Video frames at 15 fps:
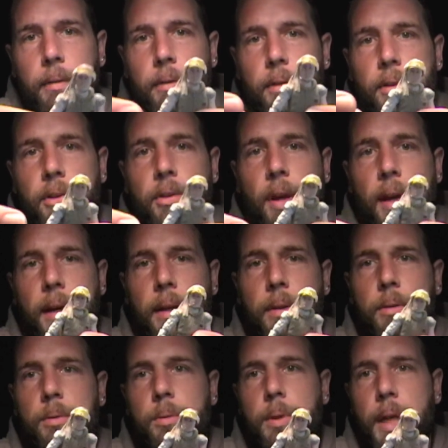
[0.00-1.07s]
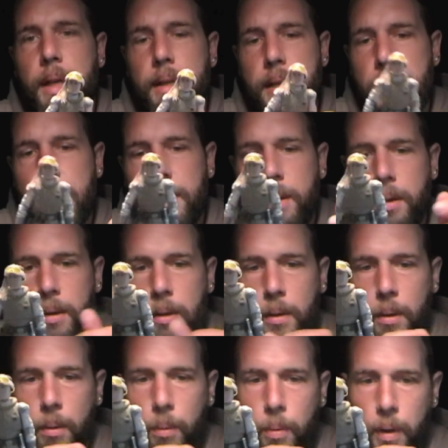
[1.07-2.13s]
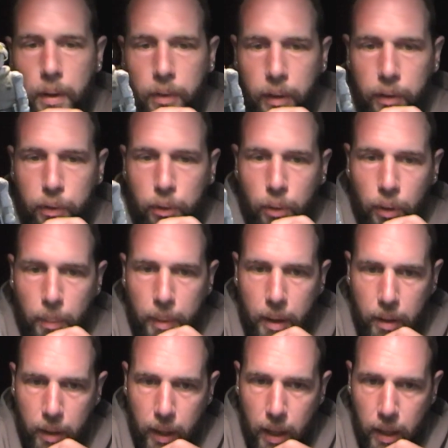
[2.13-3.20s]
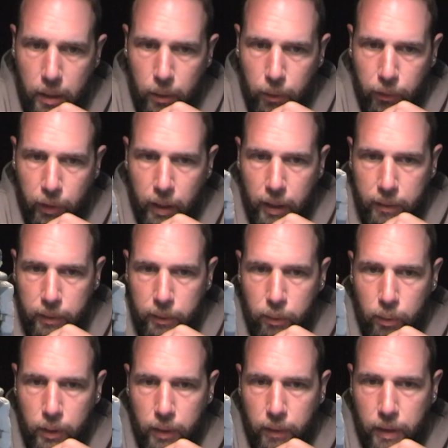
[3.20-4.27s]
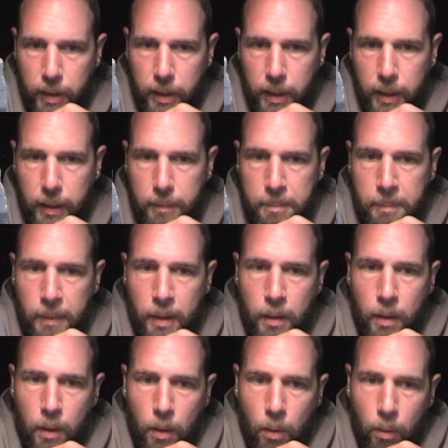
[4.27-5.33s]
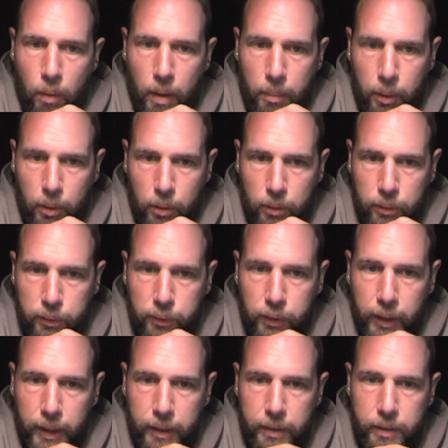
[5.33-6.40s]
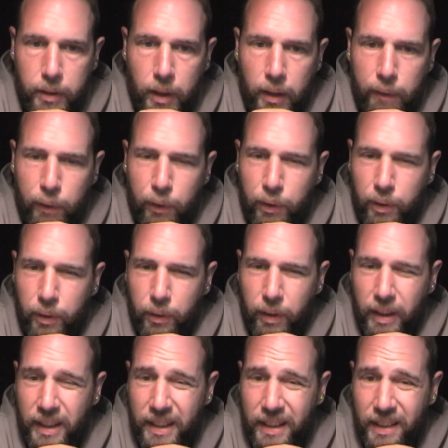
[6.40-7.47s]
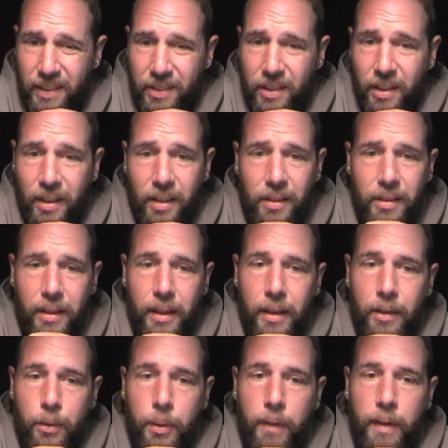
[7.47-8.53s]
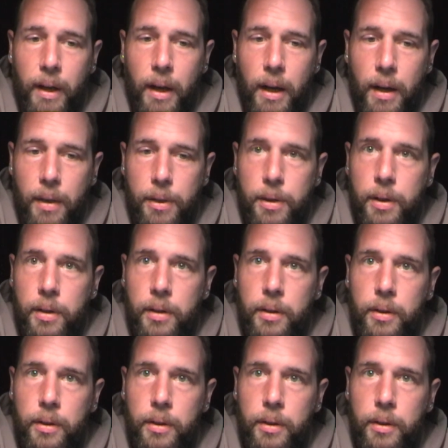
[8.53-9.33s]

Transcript: Second, what I did was I stole a pair of goggles off of one of the Rebel Fleet officers, I think it's called. It's one of the Hoth